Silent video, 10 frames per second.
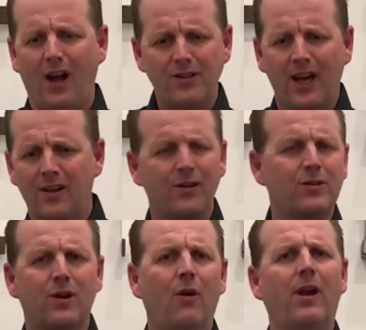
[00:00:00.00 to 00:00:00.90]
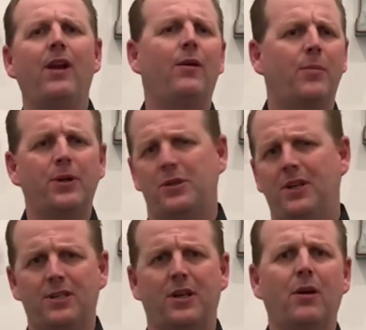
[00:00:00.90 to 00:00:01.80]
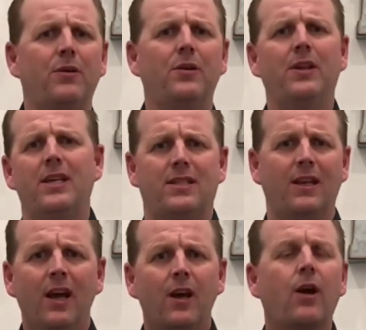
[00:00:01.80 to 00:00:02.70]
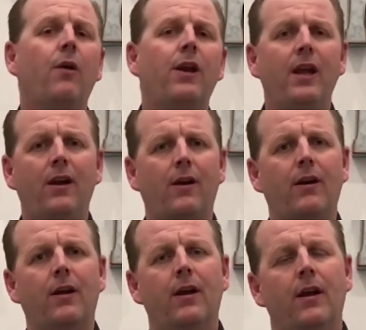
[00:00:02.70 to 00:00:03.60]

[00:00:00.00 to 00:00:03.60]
All you got to do is go here and push this and go do this and go here.